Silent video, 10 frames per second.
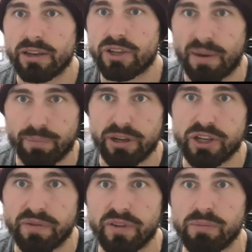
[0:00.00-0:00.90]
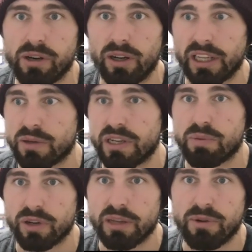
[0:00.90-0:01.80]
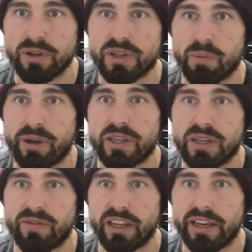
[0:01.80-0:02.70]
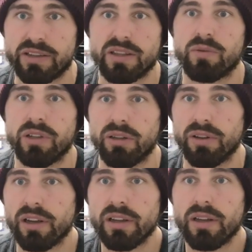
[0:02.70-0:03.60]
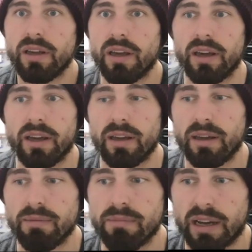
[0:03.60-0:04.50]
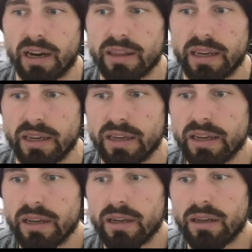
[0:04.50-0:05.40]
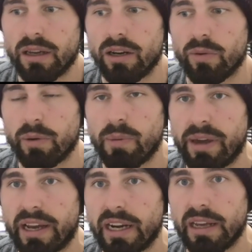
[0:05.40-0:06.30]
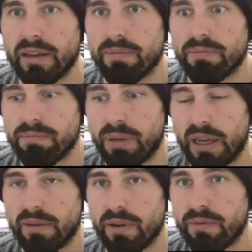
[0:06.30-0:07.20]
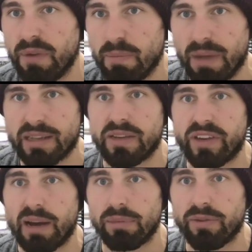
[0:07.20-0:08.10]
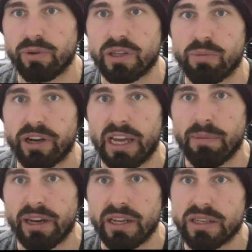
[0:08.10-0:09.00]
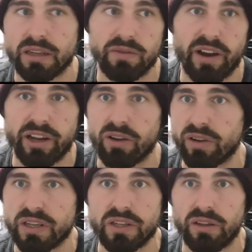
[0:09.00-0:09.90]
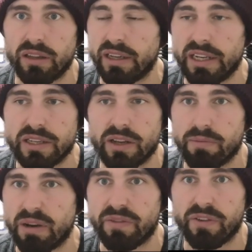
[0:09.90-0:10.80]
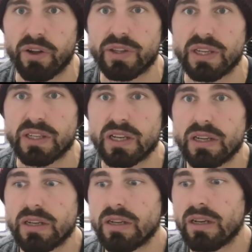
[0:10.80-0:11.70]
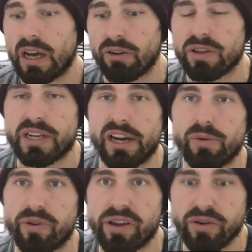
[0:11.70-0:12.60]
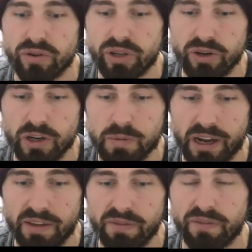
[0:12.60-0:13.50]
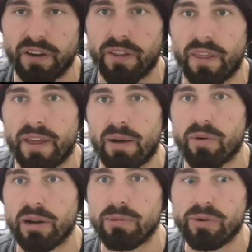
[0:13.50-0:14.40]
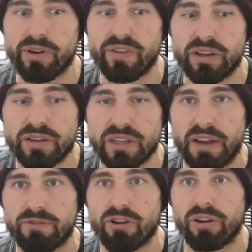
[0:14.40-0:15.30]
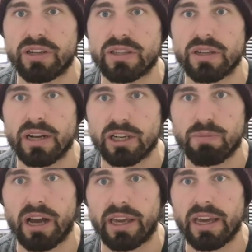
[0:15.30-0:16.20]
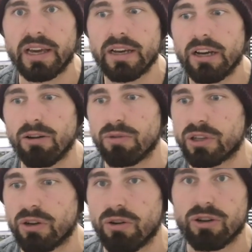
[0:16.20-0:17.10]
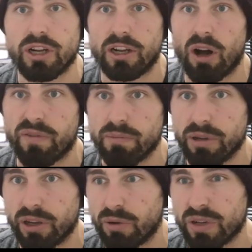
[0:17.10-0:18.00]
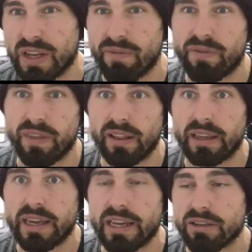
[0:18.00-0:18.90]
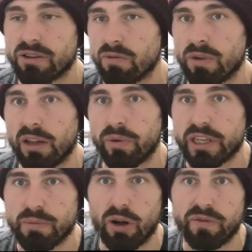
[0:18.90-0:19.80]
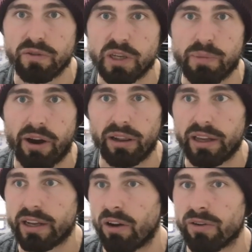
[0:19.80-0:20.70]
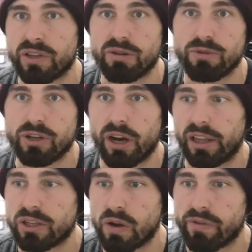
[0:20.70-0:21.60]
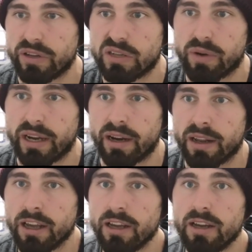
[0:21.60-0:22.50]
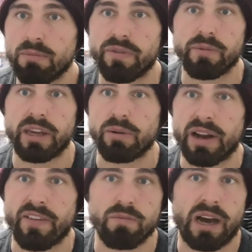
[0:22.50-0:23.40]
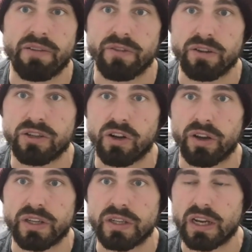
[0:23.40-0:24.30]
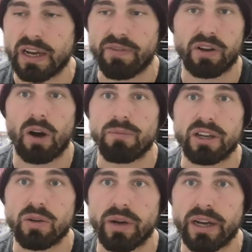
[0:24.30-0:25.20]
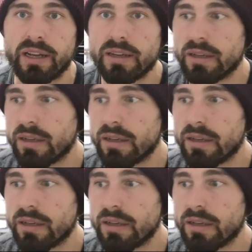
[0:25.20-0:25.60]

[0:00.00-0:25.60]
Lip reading: Championship football, it's one of the most competitive leagues in the world. And I think, you know, we'd be making a massive gamble if we were to bring him in. He's still very young, he's still in his mid-30s. I know Stendel were a young coach, but I even feel that that were a more of a safe choice than Ashbagi, who's coaching Gothenburg, who was seventh in the league. He's done well with small funds, apparently, according to some journalists over in Sweden. But for me, he was never my first choice. He never got me going.